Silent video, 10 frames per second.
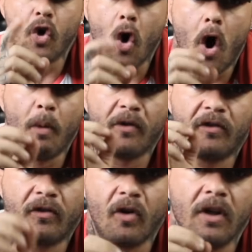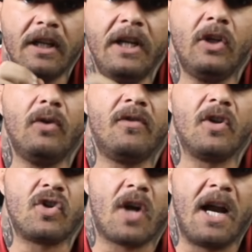you're almost certainly
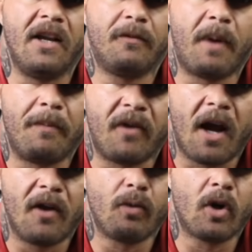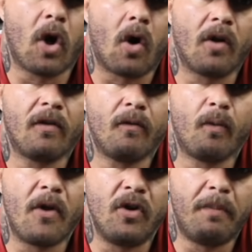using Chinese peptides regardless of
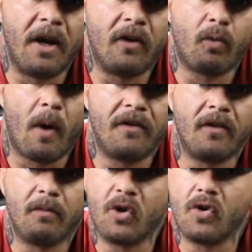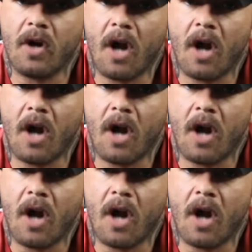whether you pay twice as much or